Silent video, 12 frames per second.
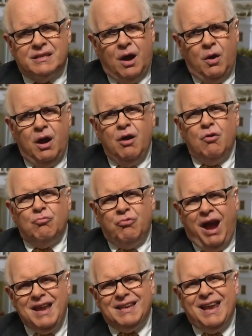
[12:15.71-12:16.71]
Now,
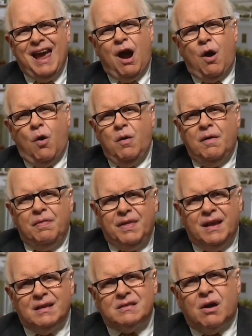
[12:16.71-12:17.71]
right now,
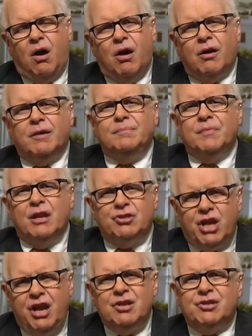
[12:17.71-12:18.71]
things are
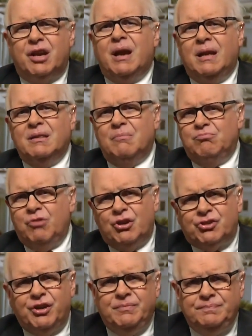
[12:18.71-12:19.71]
changing, and the
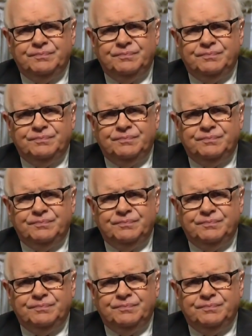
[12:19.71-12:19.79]
Russian